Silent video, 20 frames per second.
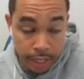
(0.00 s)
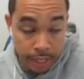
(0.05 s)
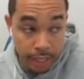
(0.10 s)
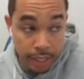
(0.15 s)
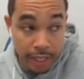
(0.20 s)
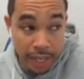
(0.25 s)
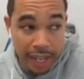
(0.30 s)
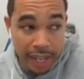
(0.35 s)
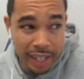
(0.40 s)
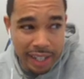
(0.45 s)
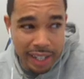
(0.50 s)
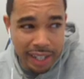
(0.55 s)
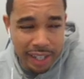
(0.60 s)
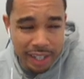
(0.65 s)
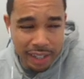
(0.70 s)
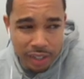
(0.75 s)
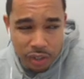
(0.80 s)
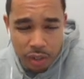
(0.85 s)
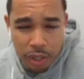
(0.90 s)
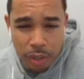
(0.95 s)

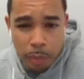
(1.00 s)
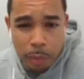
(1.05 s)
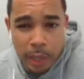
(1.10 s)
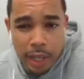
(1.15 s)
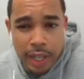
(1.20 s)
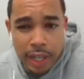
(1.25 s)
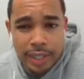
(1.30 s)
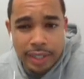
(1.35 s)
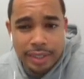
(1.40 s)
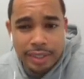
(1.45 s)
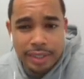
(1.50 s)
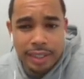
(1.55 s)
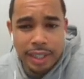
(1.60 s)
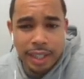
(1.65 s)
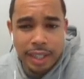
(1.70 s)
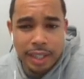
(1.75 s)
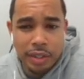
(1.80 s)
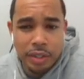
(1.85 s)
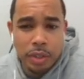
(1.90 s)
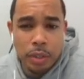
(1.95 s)
Connecticut, trend-wise,
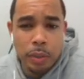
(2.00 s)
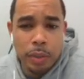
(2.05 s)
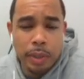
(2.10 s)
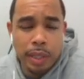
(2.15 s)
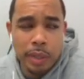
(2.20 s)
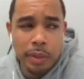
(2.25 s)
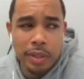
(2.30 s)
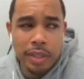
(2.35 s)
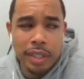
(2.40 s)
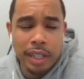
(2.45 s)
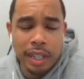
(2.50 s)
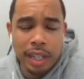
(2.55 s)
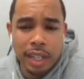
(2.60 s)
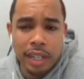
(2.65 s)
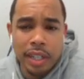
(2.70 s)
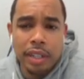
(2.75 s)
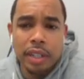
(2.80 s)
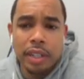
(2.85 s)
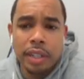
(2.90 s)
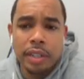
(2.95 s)
2-0 to the
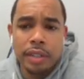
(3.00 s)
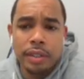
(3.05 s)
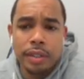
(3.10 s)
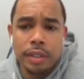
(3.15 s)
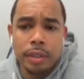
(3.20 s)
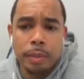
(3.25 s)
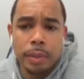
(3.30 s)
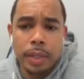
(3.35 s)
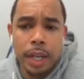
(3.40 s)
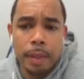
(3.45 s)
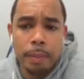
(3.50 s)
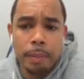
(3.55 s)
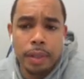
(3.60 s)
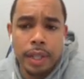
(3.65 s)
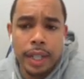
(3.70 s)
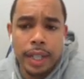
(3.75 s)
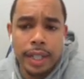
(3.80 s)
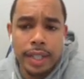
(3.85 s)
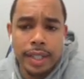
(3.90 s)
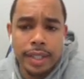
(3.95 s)
under when they're
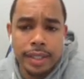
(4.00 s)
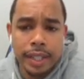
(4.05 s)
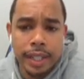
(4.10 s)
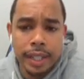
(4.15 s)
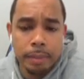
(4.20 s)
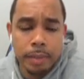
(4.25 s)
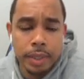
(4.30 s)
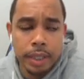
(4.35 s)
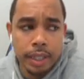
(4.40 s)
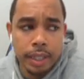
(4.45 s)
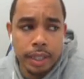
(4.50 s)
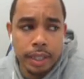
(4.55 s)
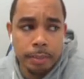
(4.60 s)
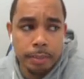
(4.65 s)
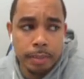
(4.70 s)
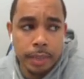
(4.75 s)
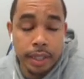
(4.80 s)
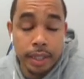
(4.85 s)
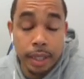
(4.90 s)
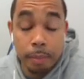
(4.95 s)
playing the same
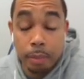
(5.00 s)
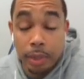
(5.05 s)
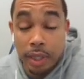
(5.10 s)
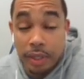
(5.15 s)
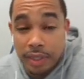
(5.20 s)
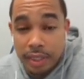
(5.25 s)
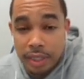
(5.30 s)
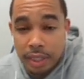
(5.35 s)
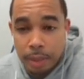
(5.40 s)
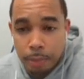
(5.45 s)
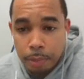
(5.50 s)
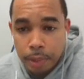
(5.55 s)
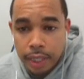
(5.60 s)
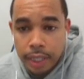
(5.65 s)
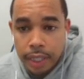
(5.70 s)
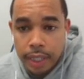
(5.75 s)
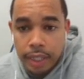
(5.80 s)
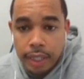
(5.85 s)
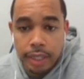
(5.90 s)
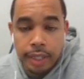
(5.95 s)
team that they previously
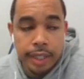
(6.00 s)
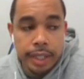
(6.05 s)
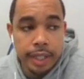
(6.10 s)
played.